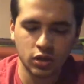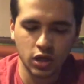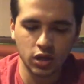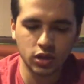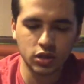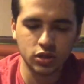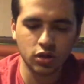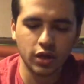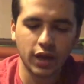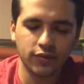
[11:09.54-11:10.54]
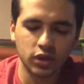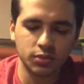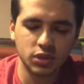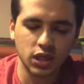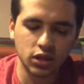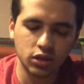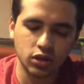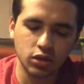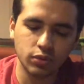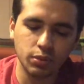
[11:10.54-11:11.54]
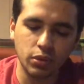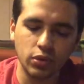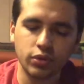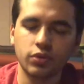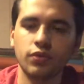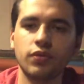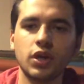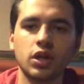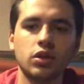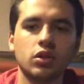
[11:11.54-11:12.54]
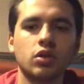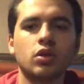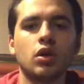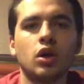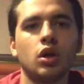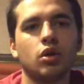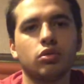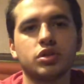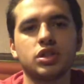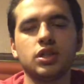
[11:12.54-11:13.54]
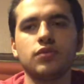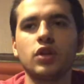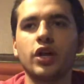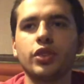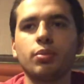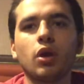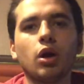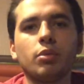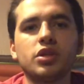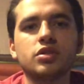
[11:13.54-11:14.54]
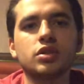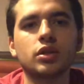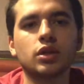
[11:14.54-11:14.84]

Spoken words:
And these all, having obtained a good report through faith, received not the promise.